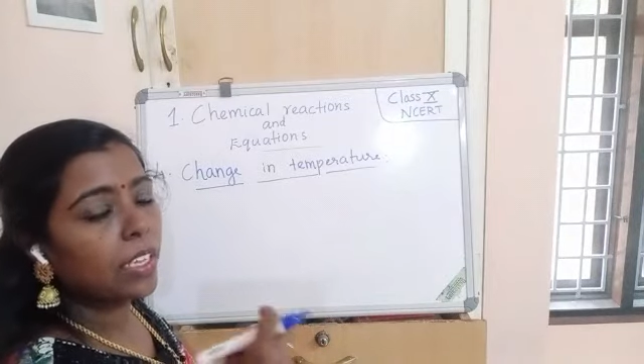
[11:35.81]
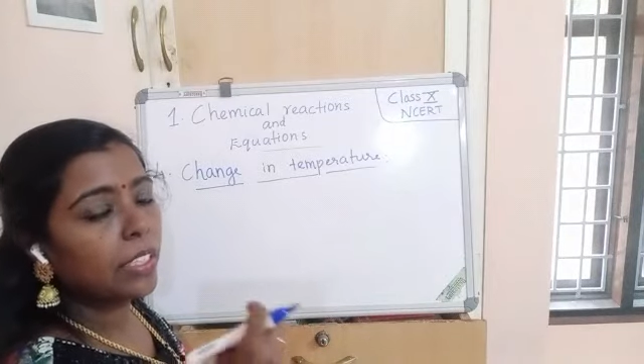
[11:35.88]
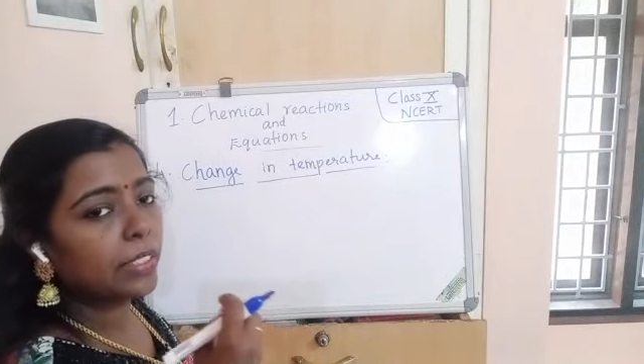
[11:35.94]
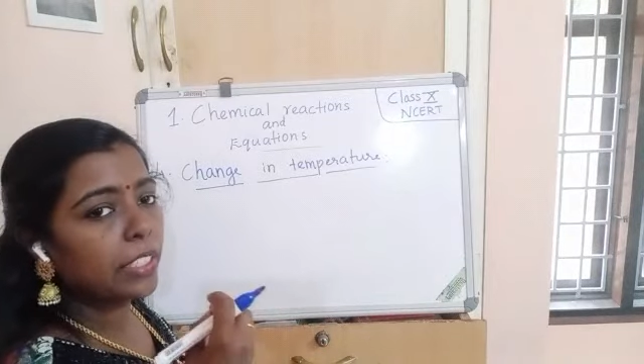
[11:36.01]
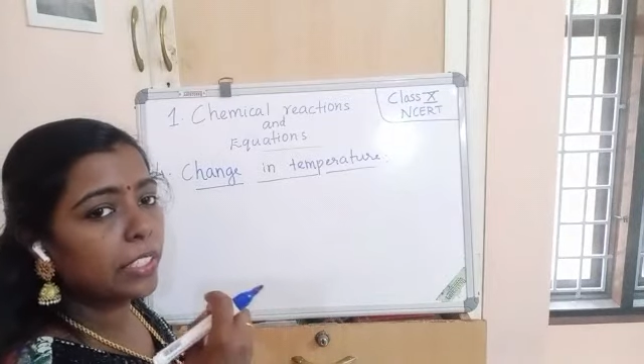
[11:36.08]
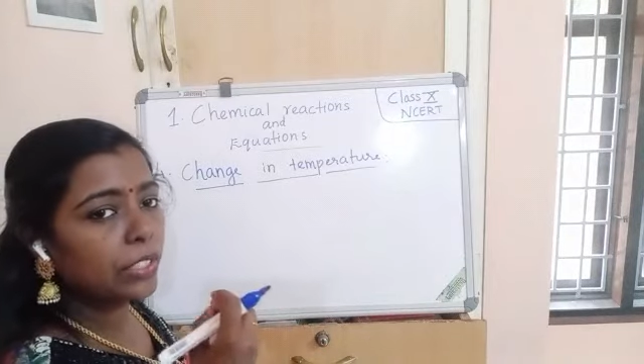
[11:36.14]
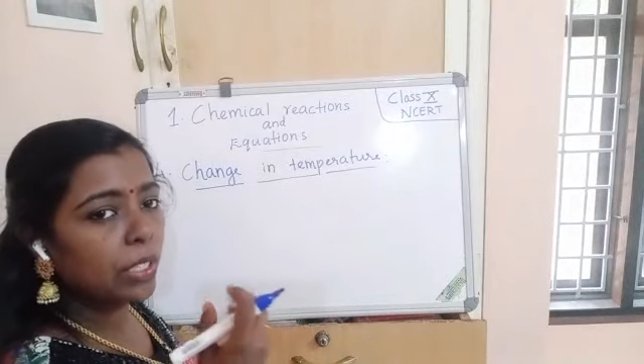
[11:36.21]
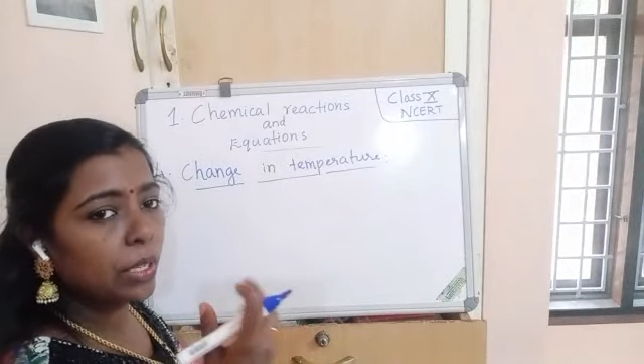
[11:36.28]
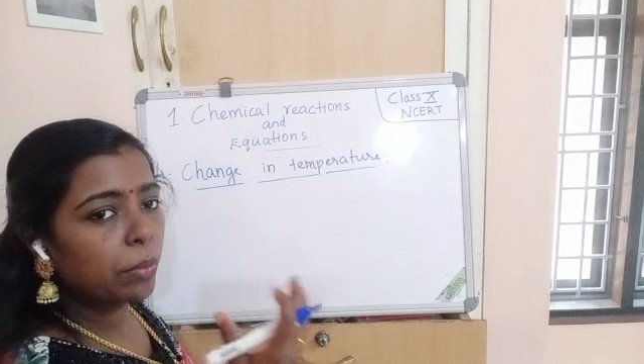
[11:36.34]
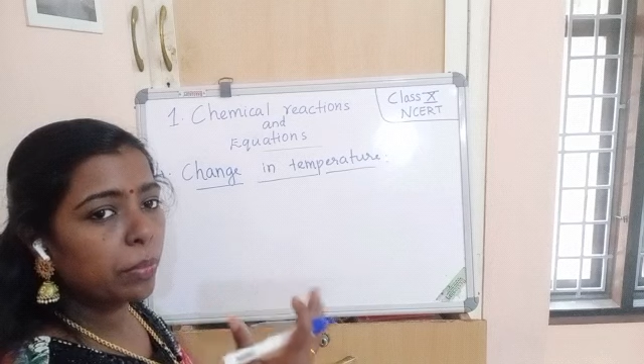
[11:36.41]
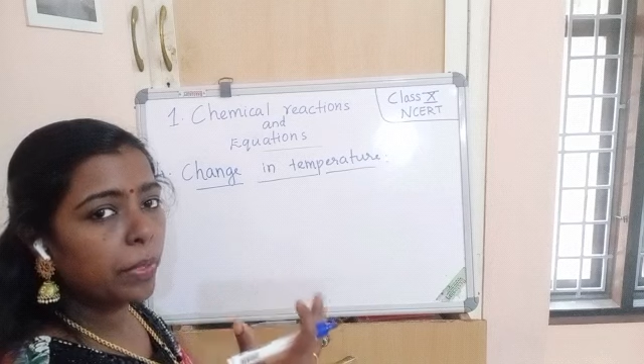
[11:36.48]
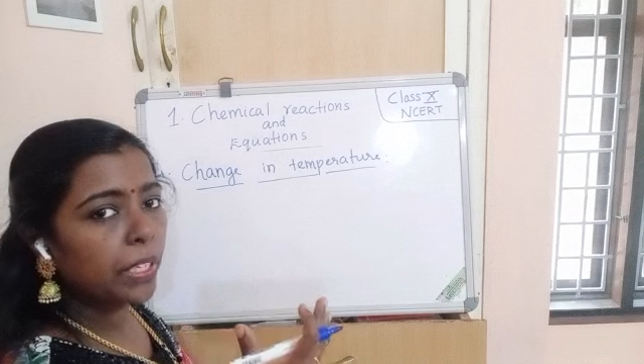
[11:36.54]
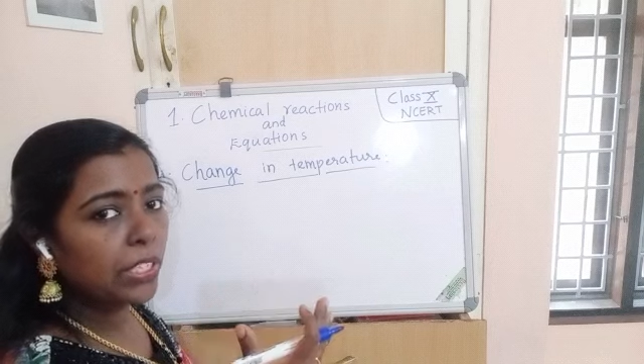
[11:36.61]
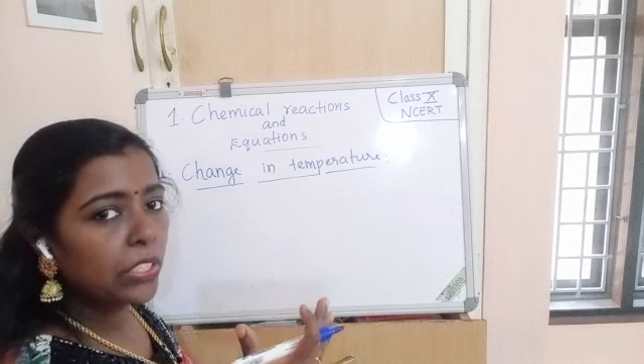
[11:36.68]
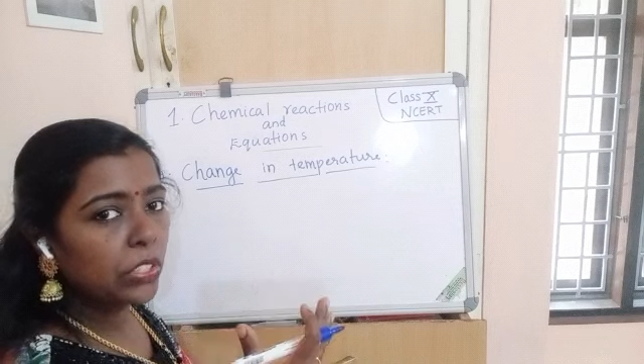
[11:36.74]
the
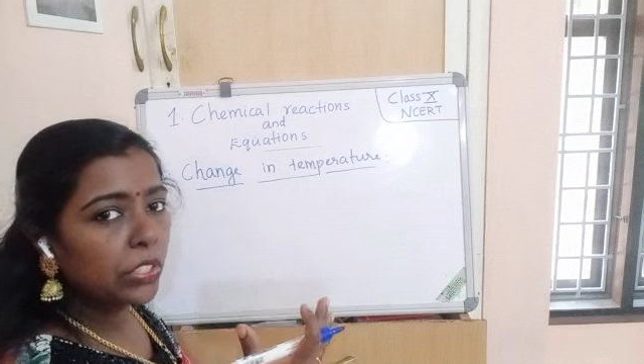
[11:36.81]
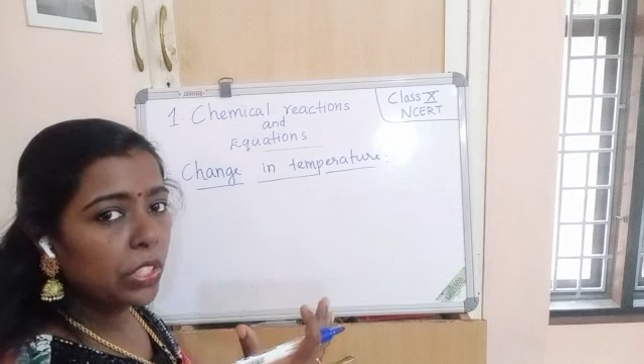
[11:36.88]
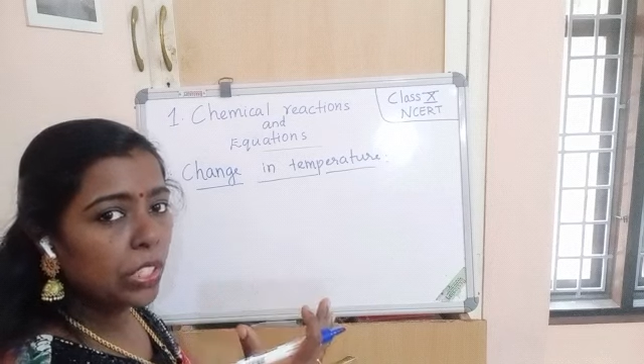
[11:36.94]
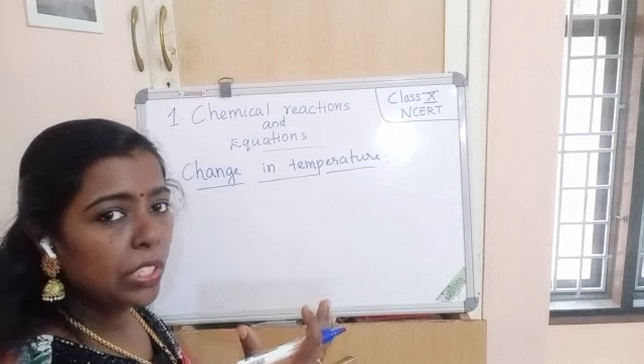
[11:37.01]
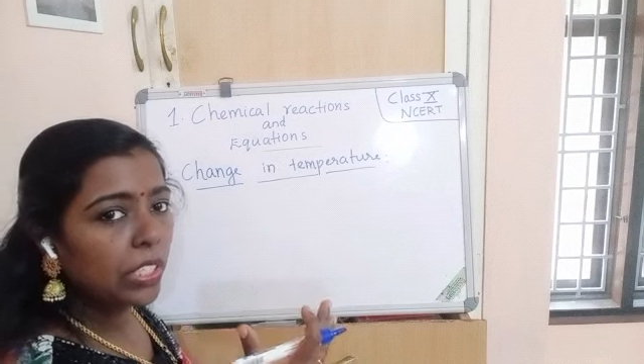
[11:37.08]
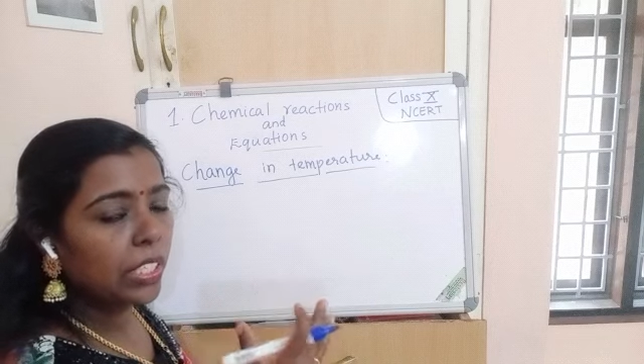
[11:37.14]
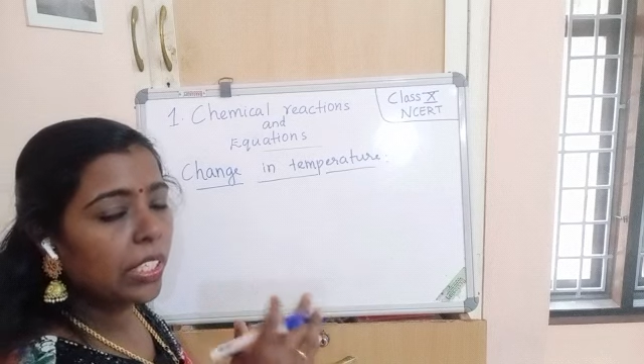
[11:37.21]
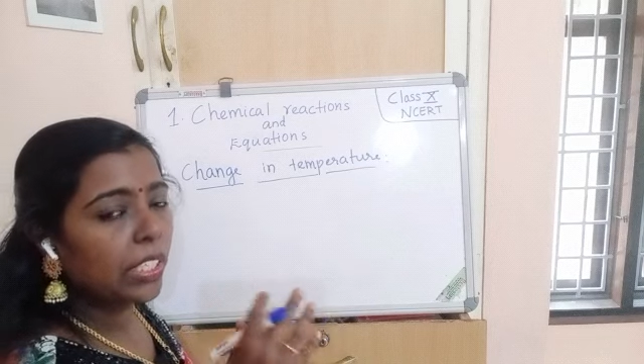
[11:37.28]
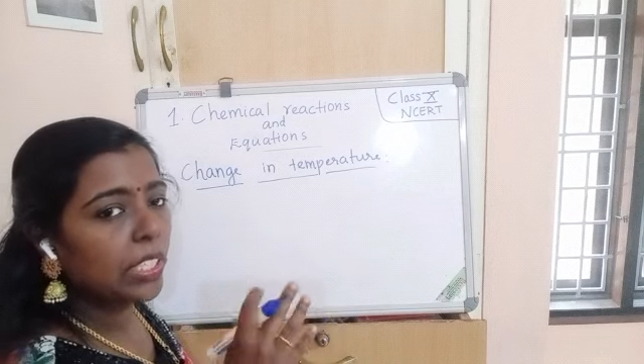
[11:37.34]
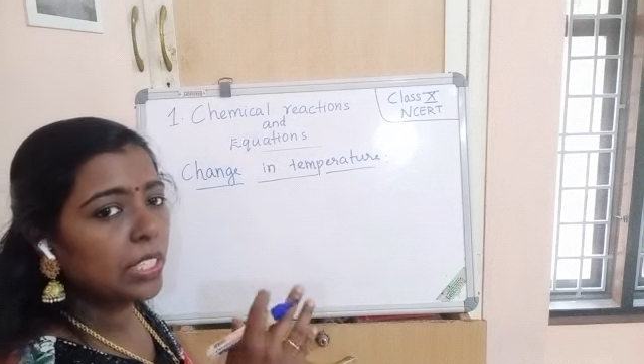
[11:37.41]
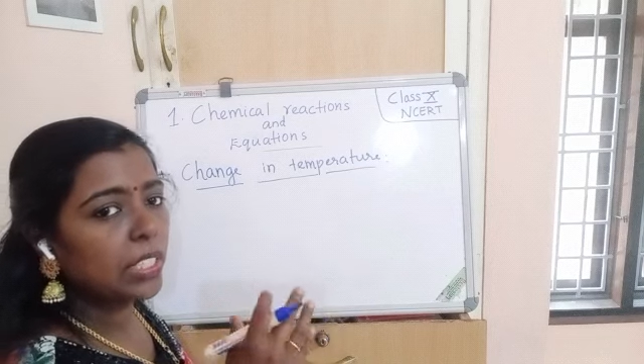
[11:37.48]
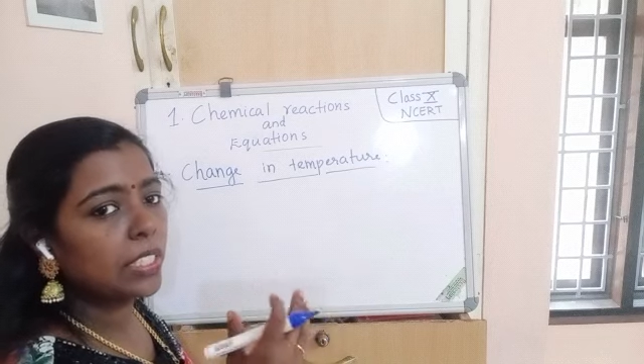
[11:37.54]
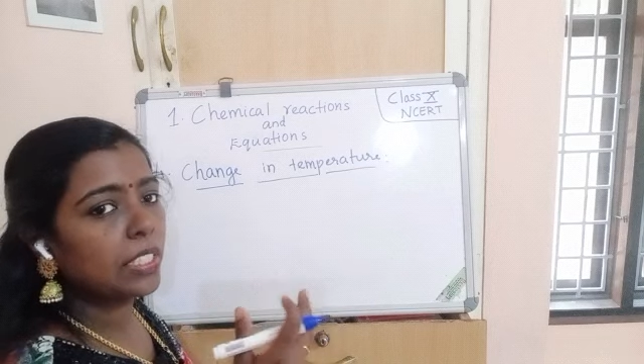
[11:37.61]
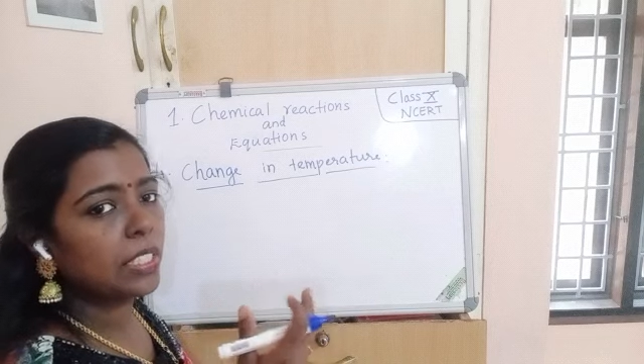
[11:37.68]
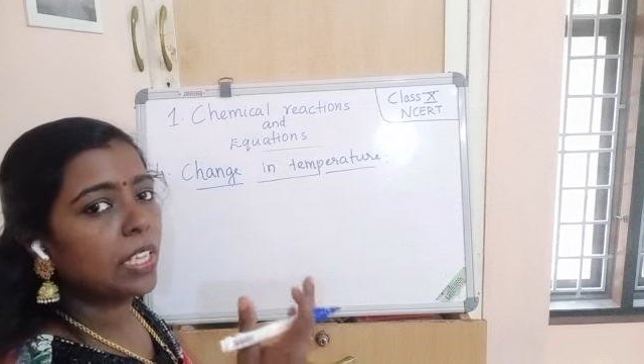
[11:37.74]
temperature is